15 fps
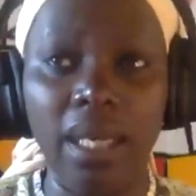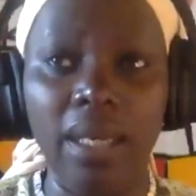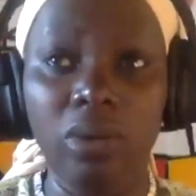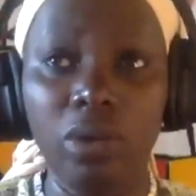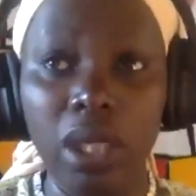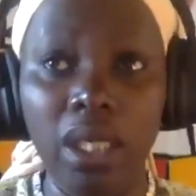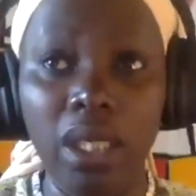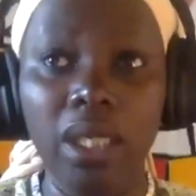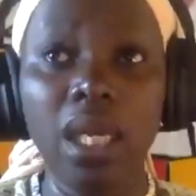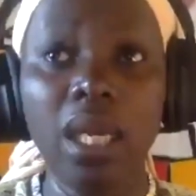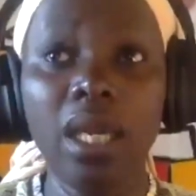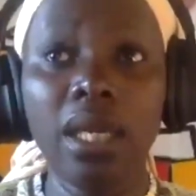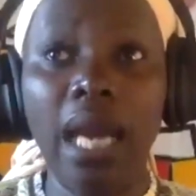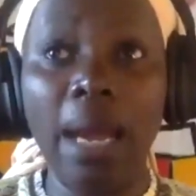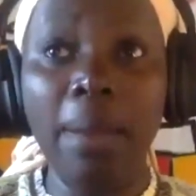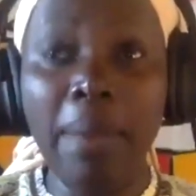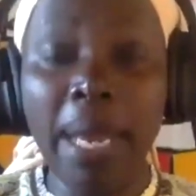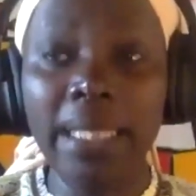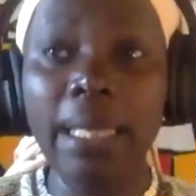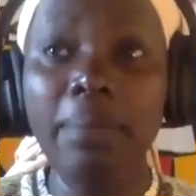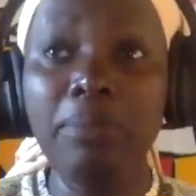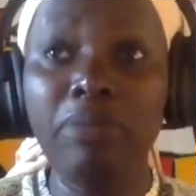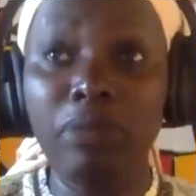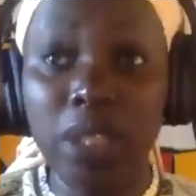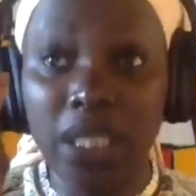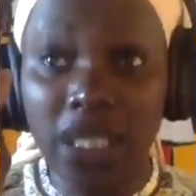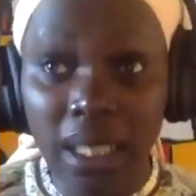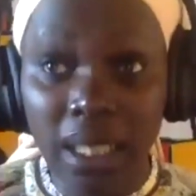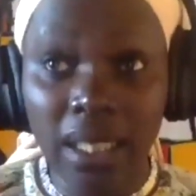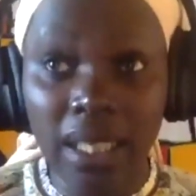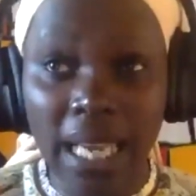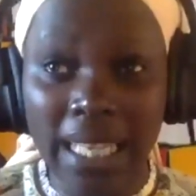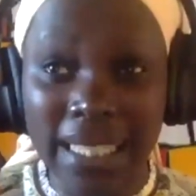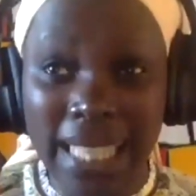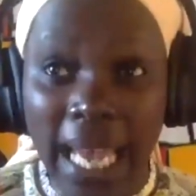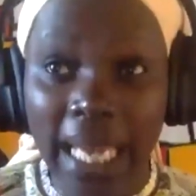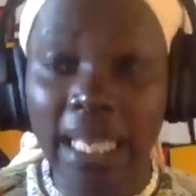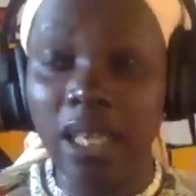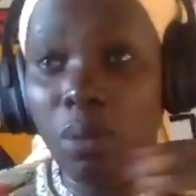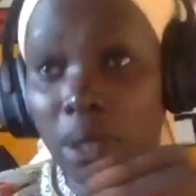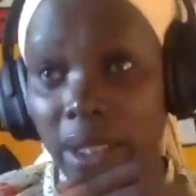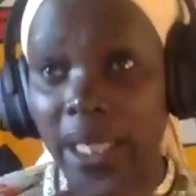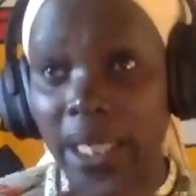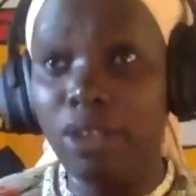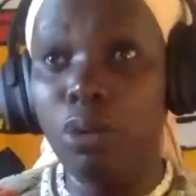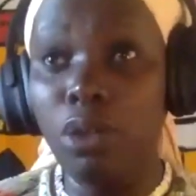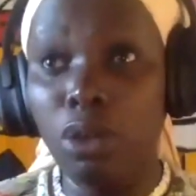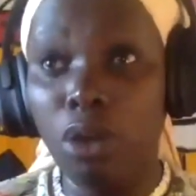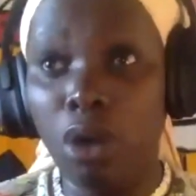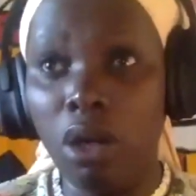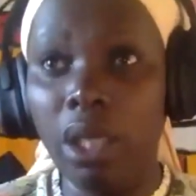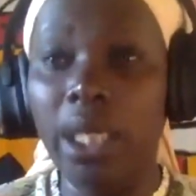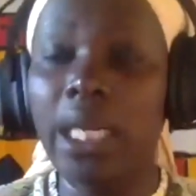I make them see exactly what they're doing wrong,